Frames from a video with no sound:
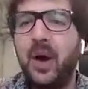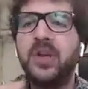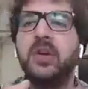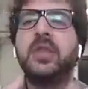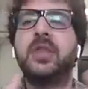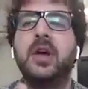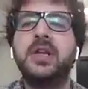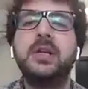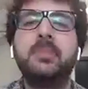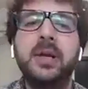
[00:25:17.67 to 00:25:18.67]
When you're
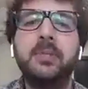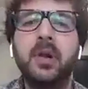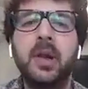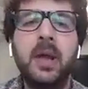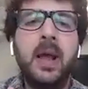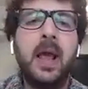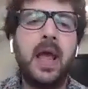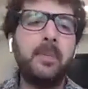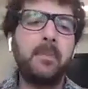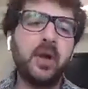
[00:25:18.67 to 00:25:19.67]
30 people,
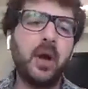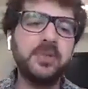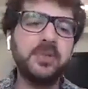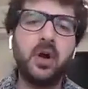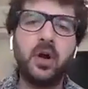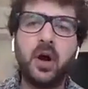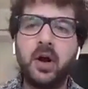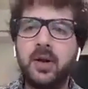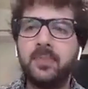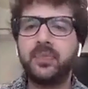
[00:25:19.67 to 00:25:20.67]
it becomes a lot
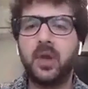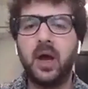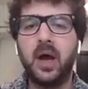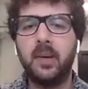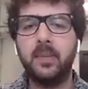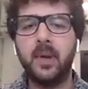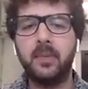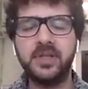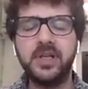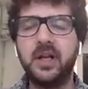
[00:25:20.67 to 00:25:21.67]
harder,
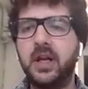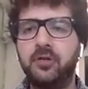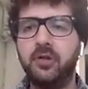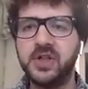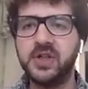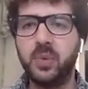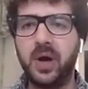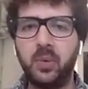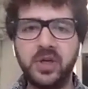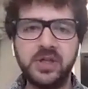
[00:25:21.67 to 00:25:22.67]
particularly for us
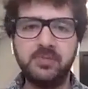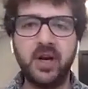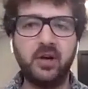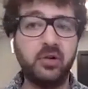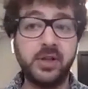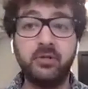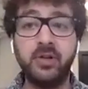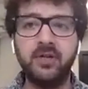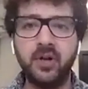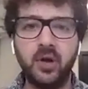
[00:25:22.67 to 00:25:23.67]
where we're spread across 3
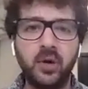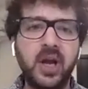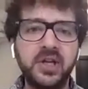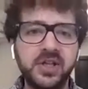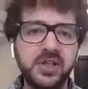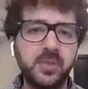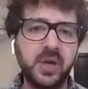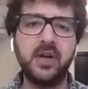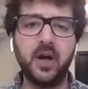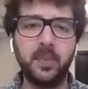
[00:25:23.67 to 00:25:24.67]
different locations and we
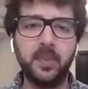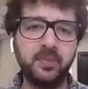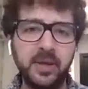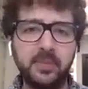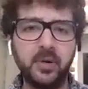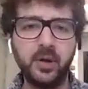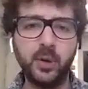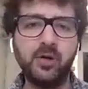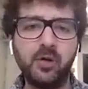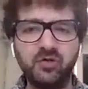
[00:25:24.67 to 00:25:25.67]
have a couple of people who
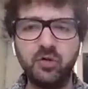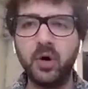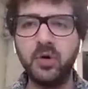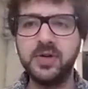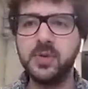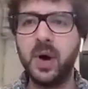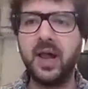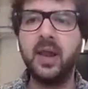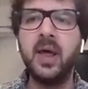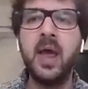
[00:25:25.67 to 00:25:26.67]
are remote as well.